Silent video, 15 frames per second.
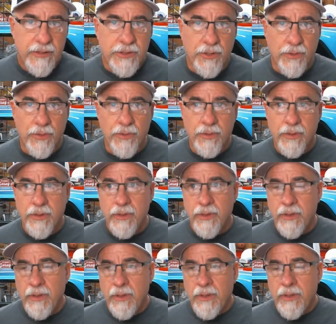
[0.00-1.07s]
So
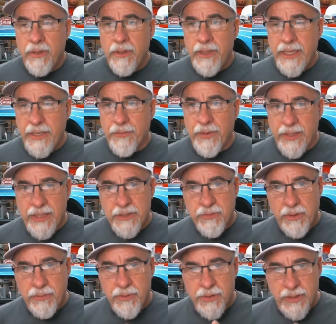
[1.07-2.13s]
anyway,
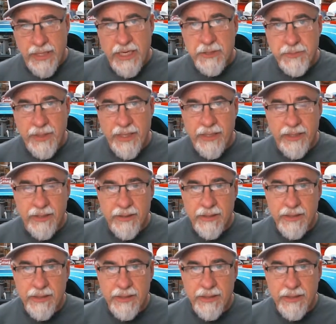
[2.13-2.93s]
that's why I put the dash pad in.